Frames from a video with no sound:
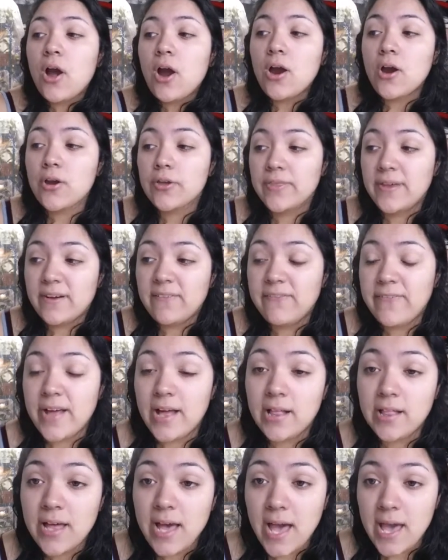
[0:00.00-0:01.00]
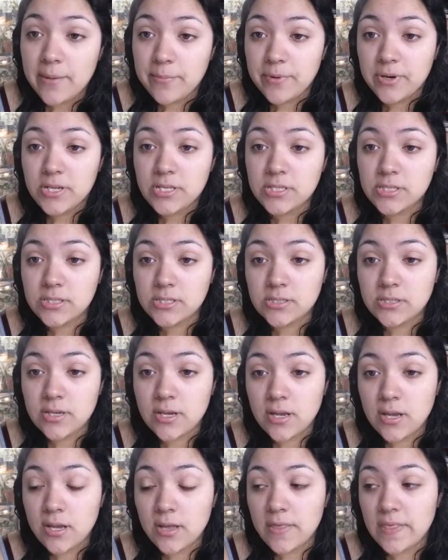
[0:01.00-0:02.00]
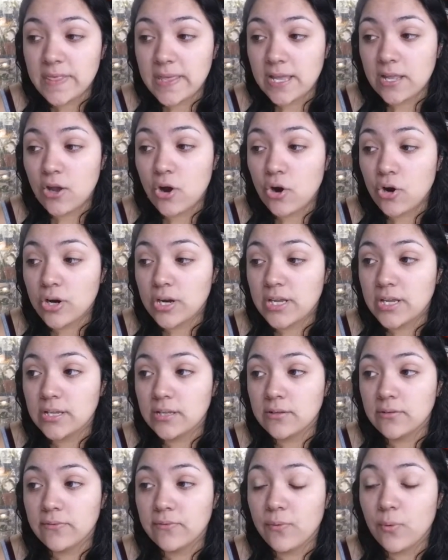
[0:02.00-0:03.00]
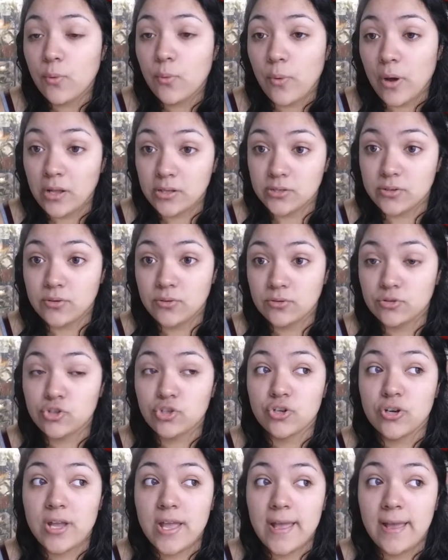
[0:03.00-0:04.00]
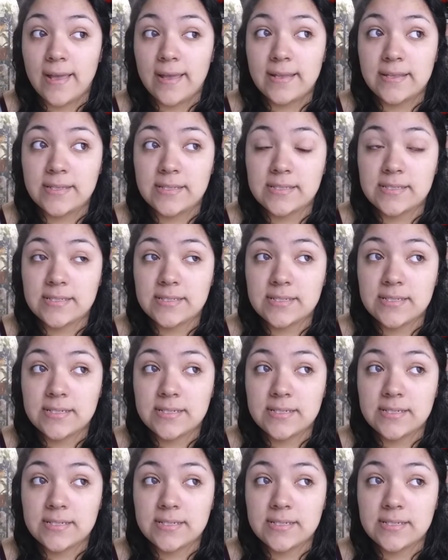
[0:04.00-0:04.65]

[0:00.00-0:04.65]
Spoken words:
are the phal hybrids that are in full water culture, and